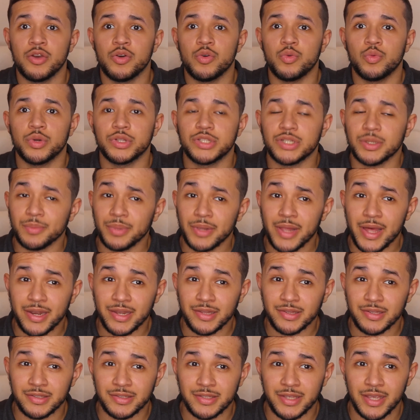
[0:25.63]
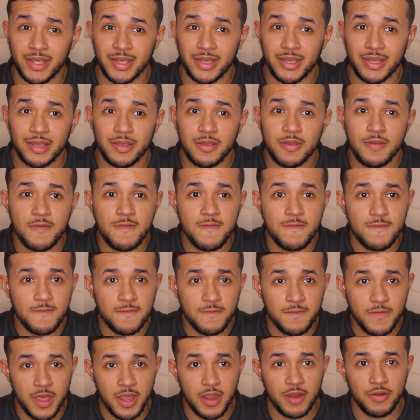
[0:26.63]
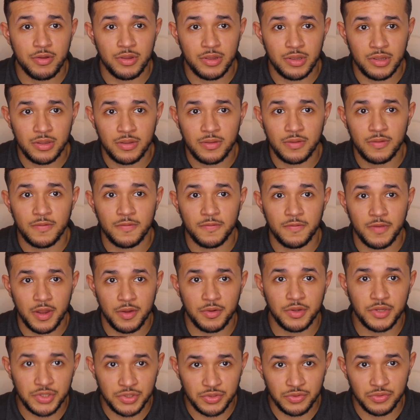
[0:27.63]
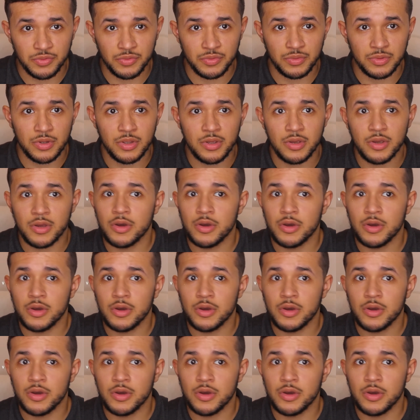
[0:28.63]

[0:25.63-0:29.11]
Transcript: which I'm planning to take very soon,